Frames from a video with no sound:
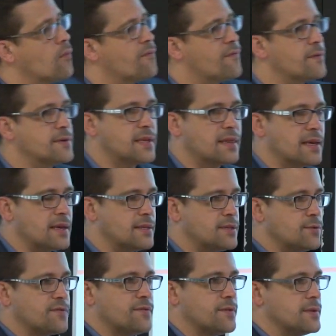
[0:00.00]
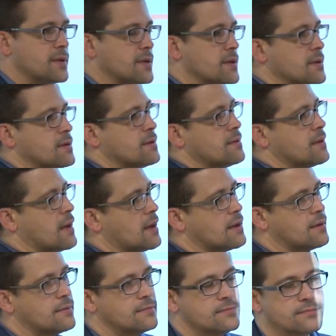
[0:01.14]
first I think it's useful to
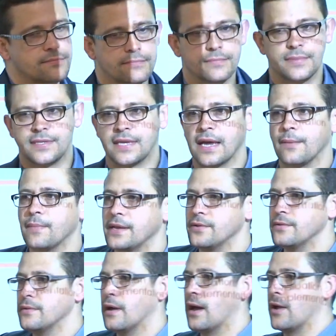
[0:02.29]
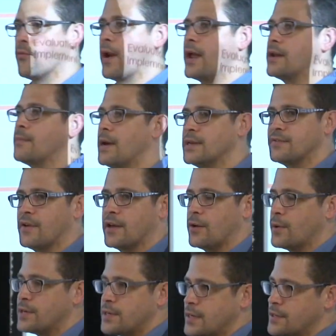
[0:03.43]
um, segment a randomized
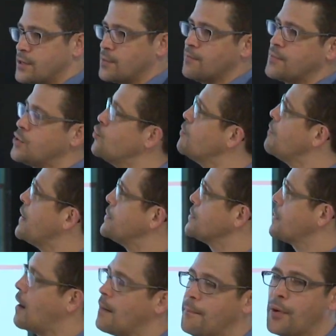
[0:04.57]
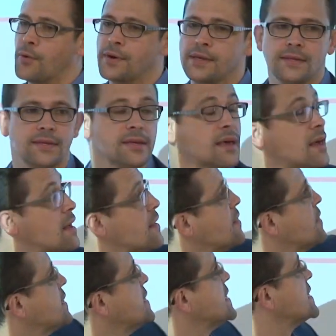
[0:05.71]
evaluation into two major components,
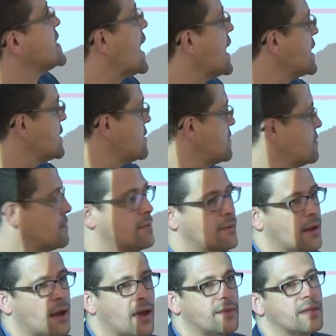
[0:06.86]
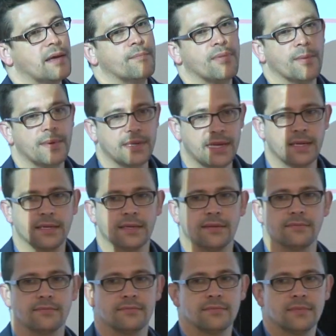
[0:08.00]
the design and the implementation.